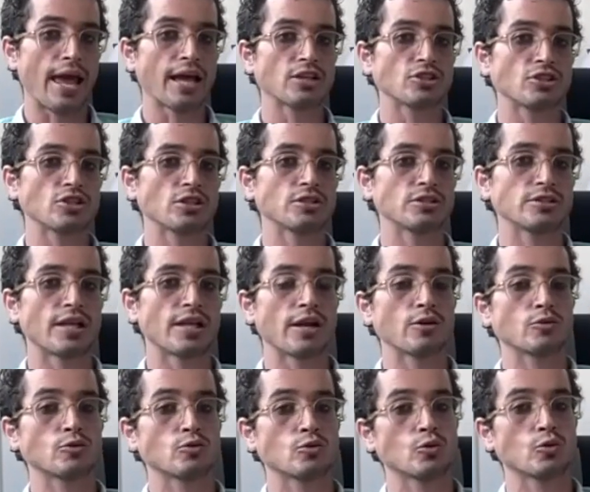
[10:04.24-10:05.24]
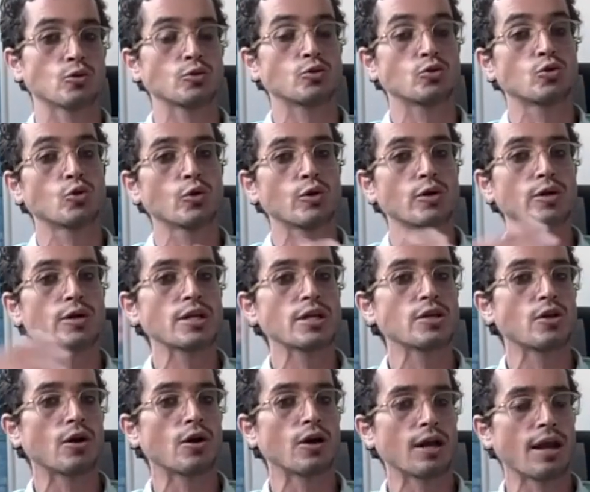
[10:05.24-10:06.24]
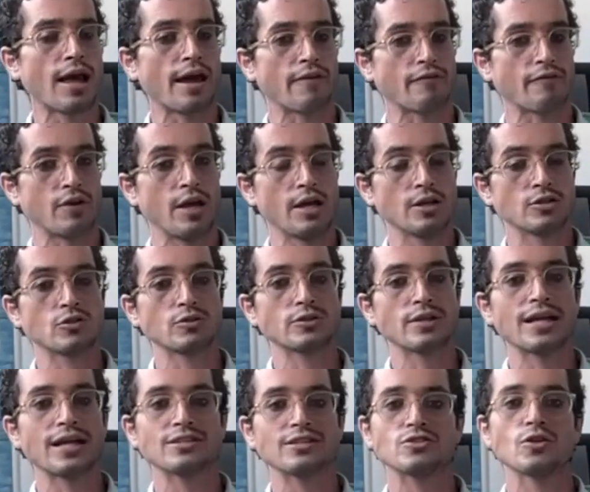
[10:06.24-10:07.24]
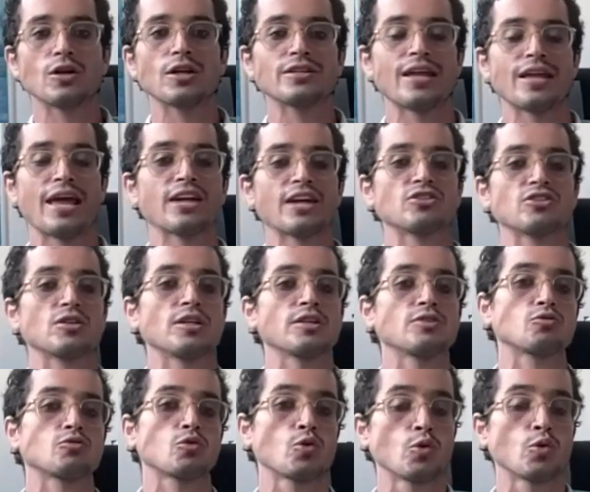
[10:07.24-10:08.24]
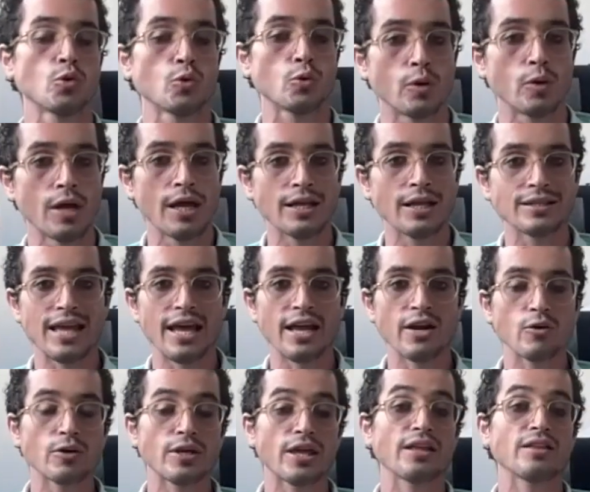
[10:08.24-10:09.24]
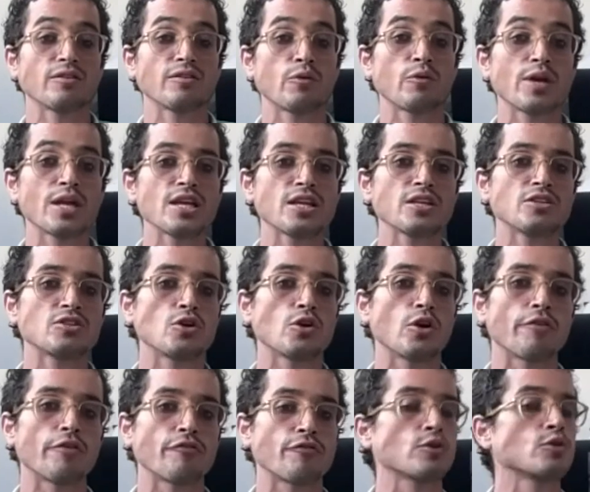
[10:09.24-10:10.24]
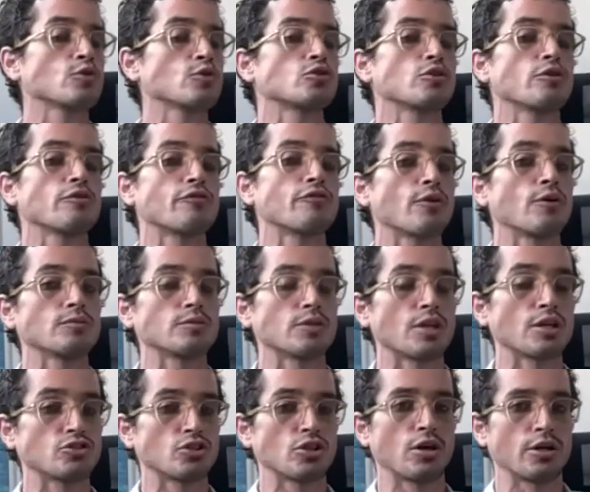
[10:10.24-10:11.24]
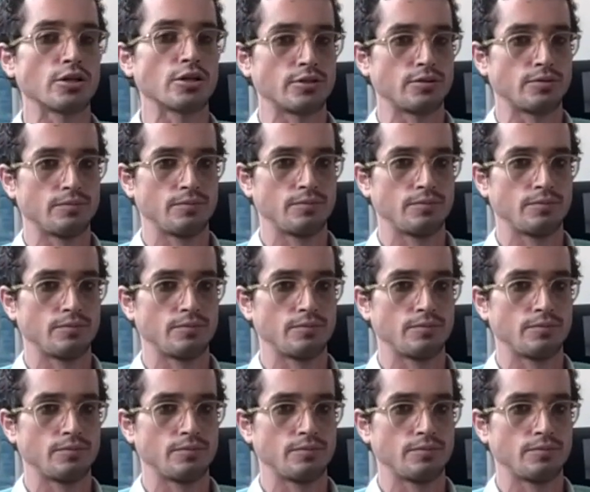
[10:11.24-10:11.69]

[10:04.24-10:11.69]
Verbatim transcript: actions that you do during your life. So that's not actually true that you can read your future from the chart.